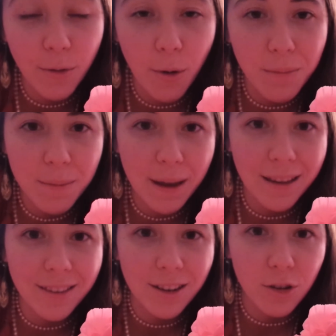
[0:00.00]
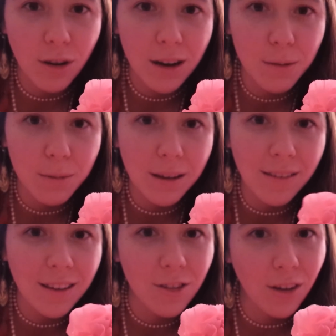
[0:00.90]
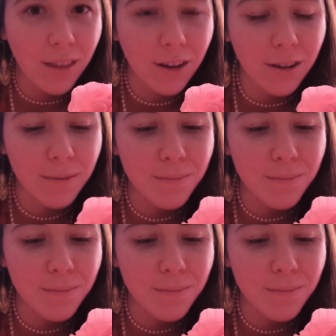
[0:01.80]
won't be based on trying to please each other